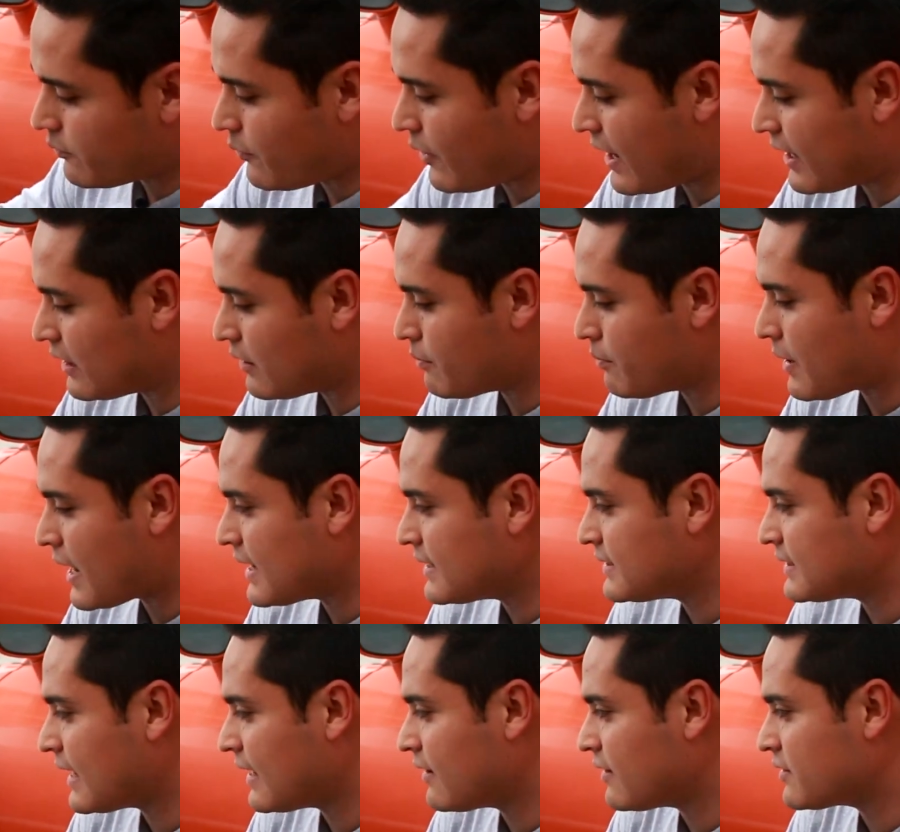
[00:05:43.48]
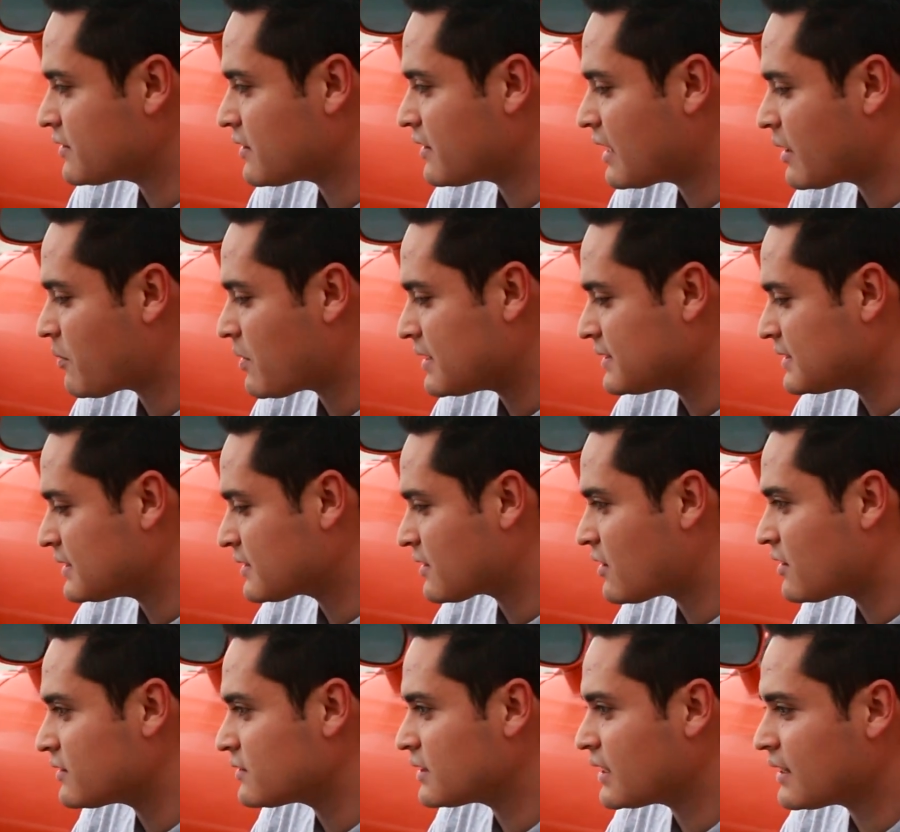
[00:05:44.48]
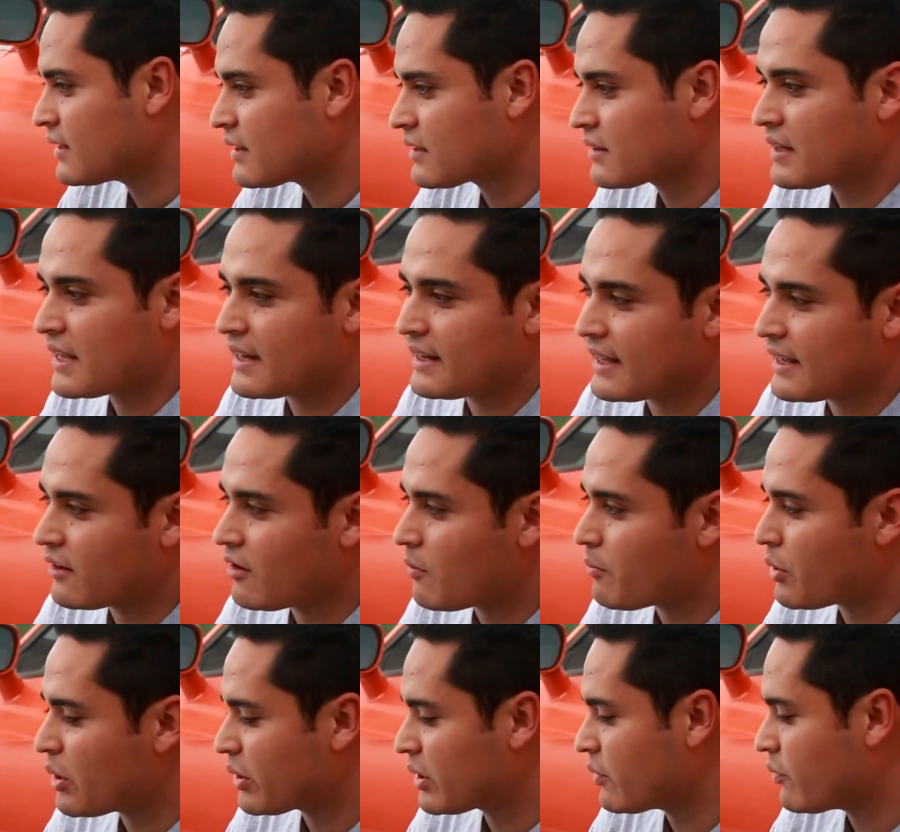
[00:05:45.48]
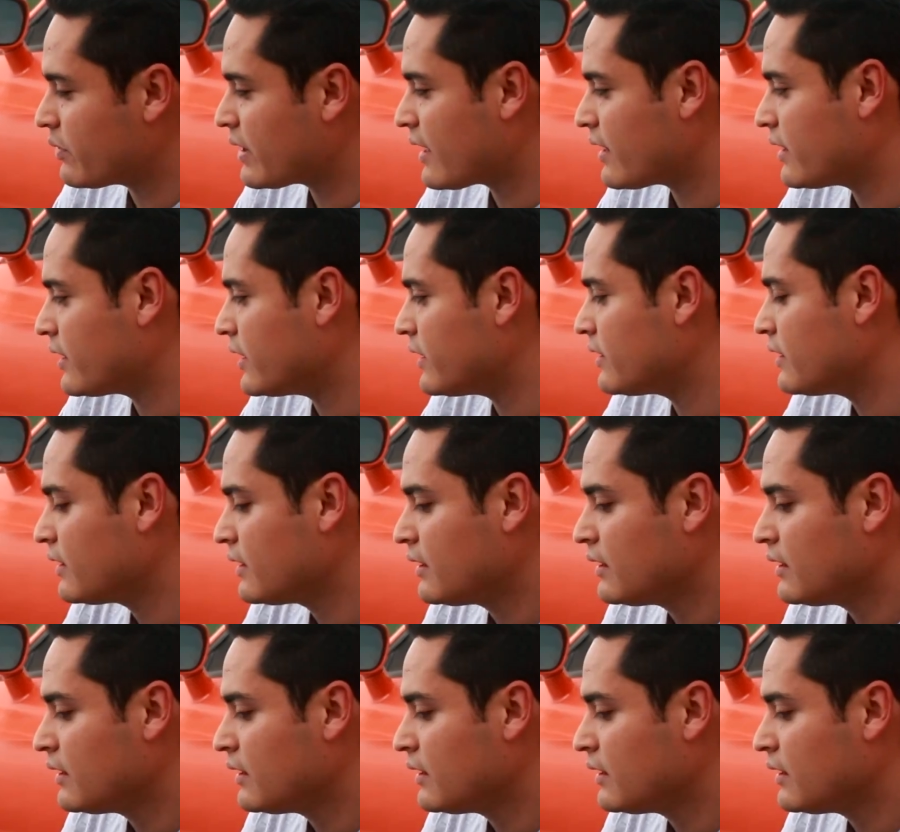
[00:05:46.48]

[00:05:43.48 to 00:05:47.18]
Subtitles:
random bystanders are like, why is this car's headlight all broken without a hood?